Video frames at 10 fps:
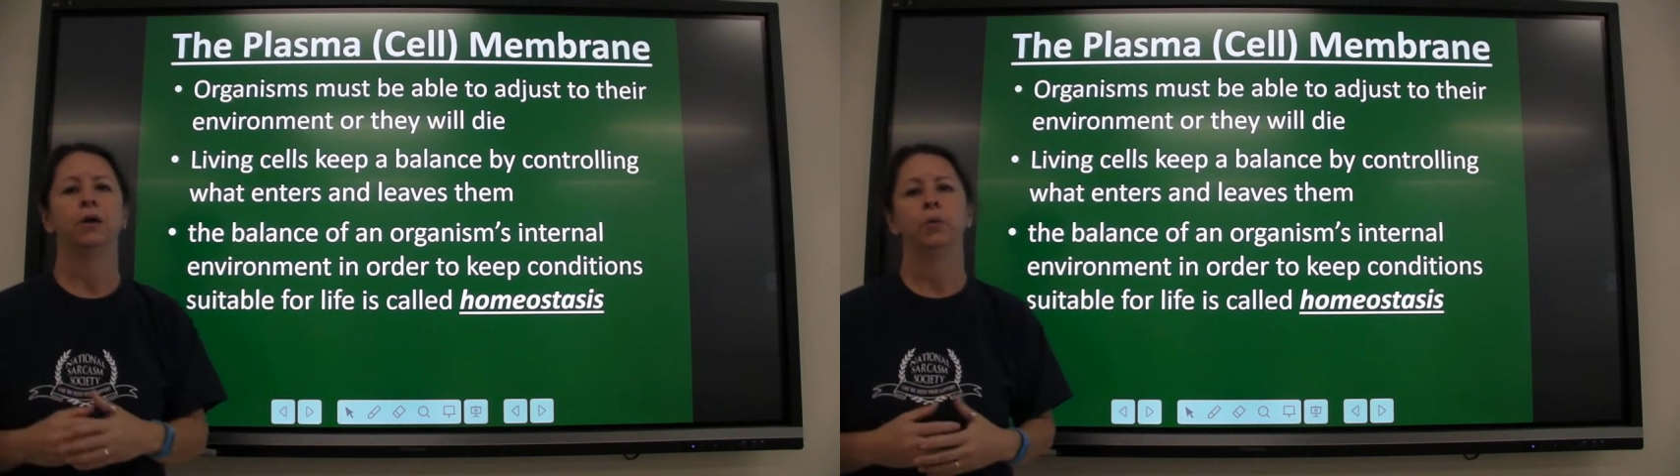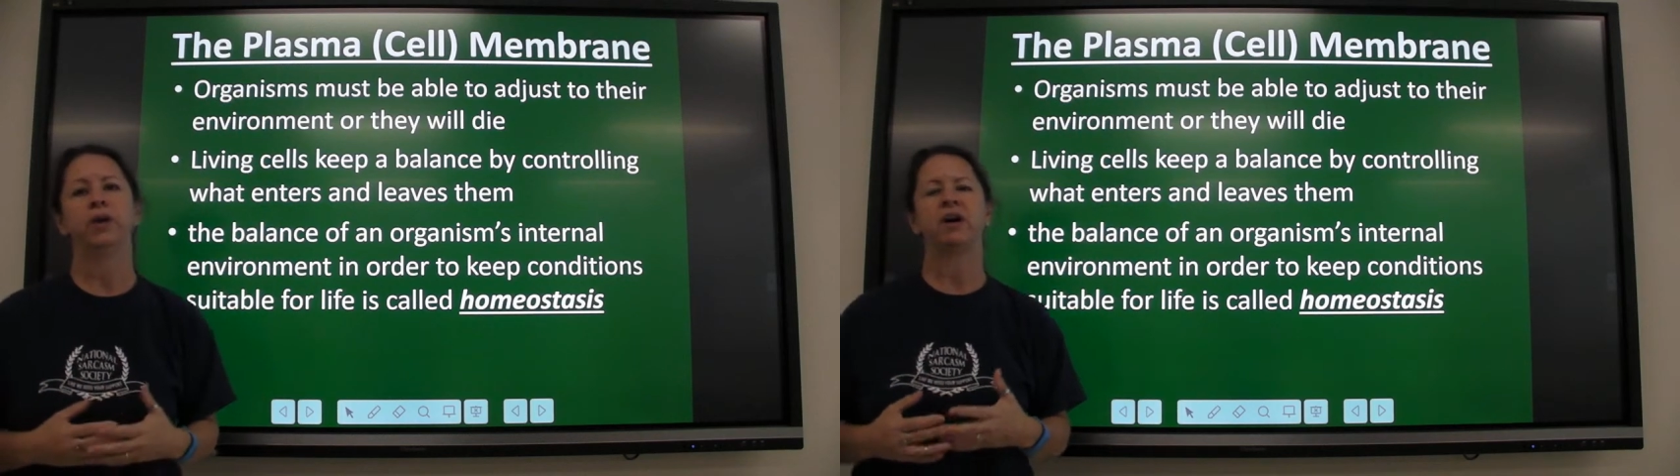
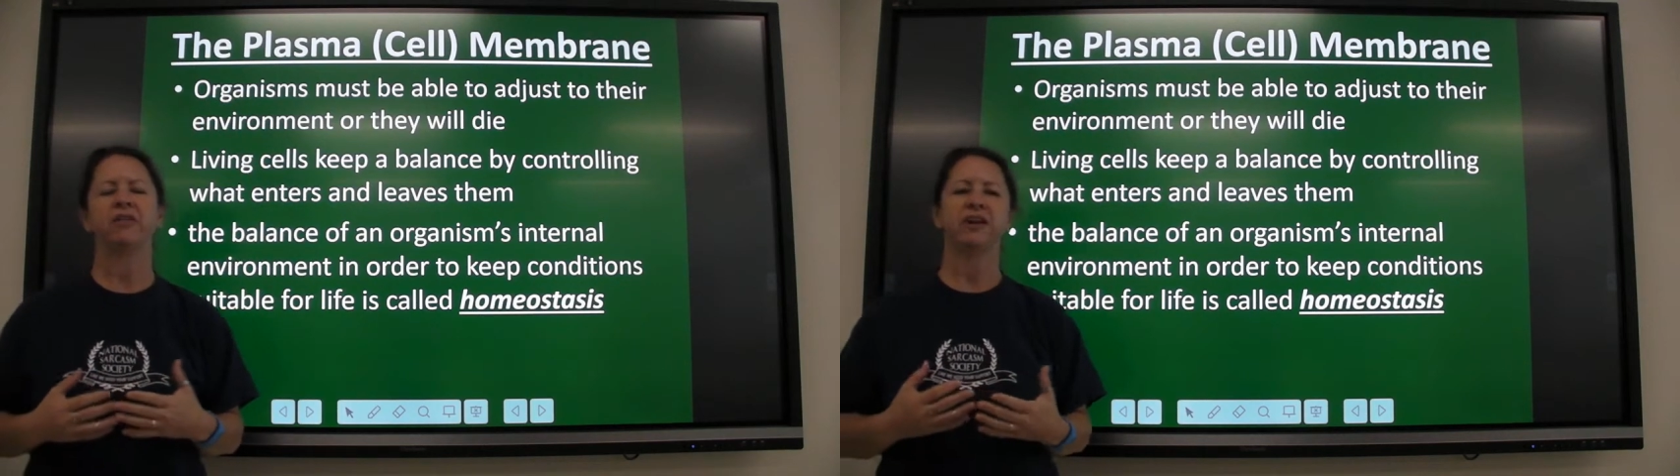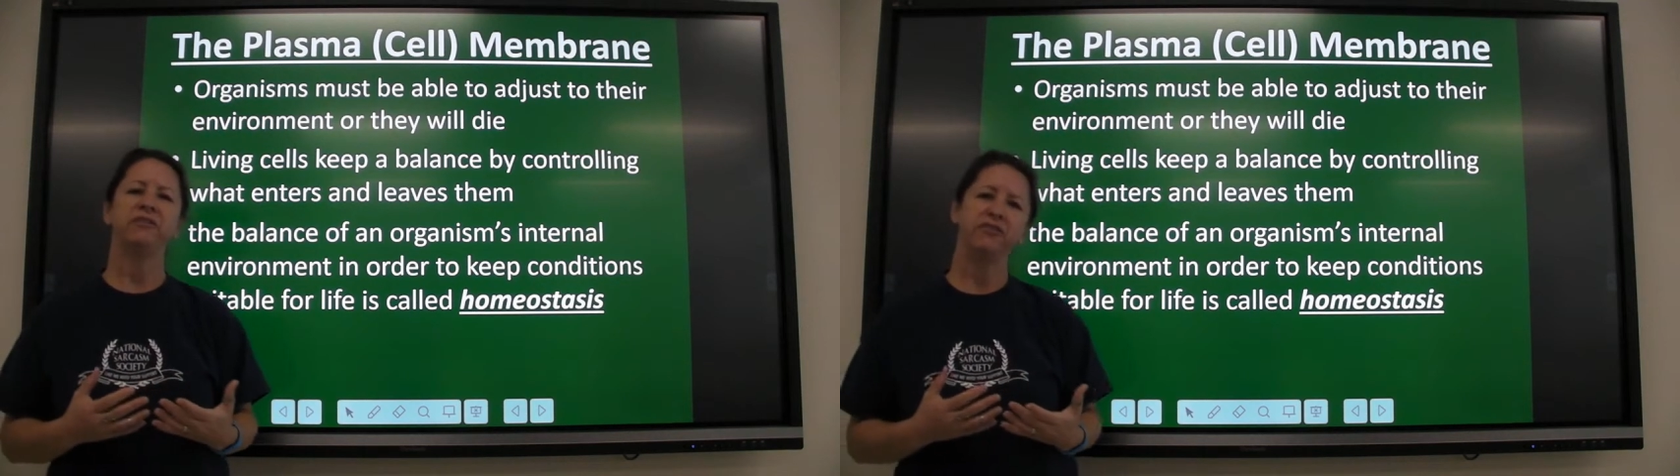we call
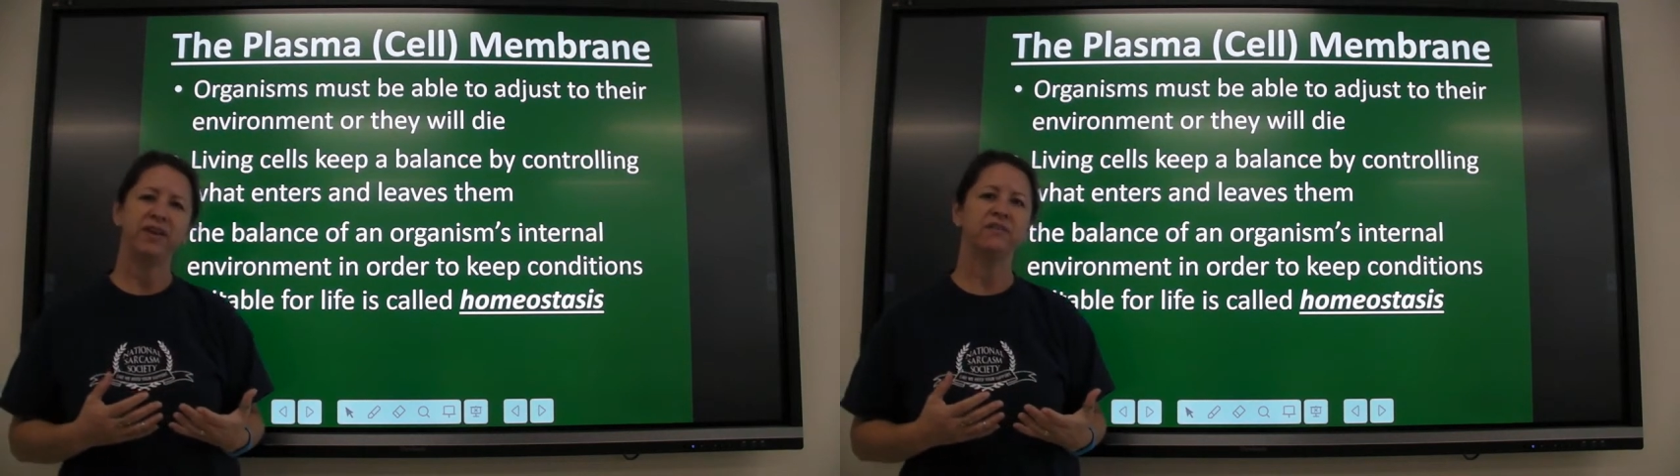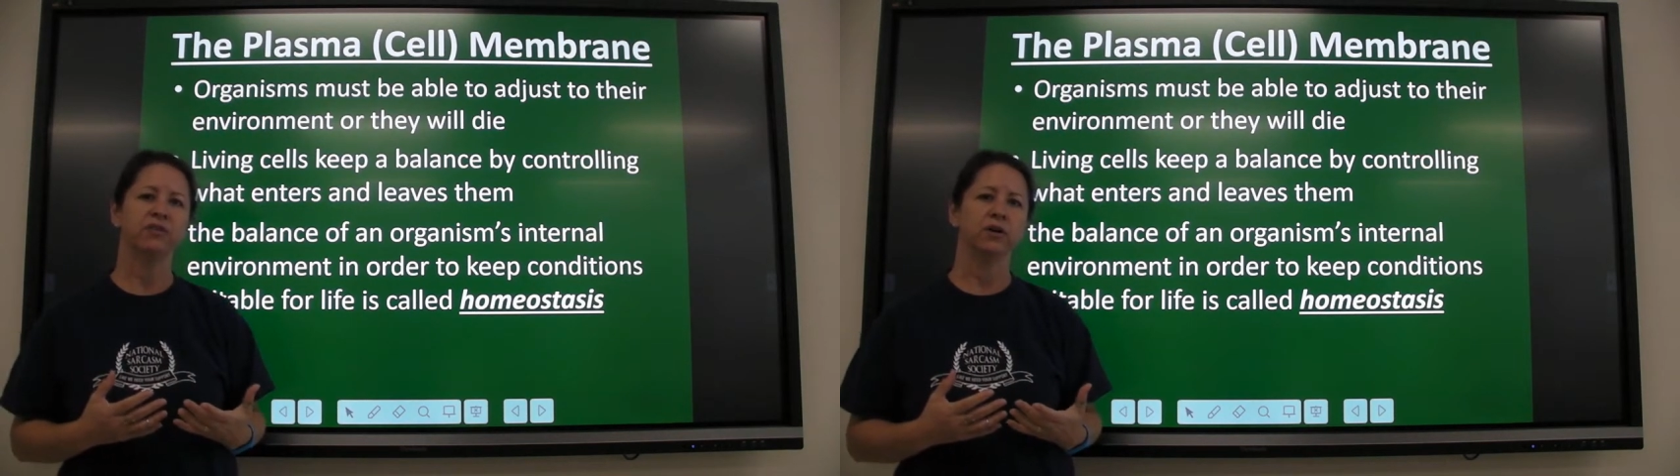it a
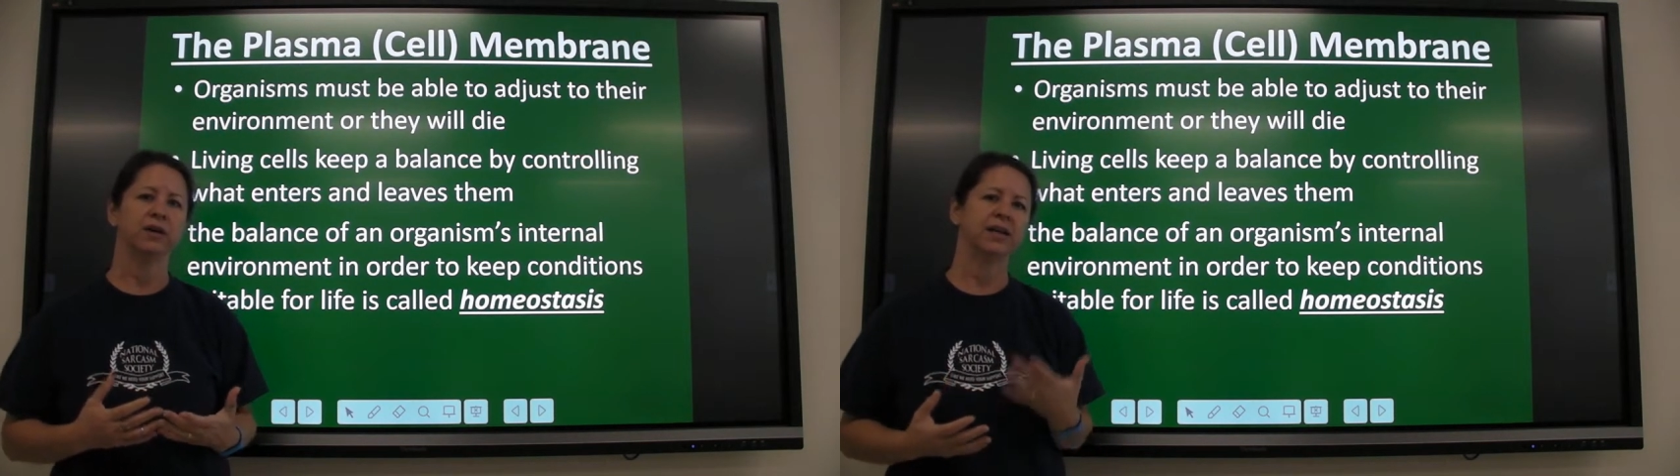fever.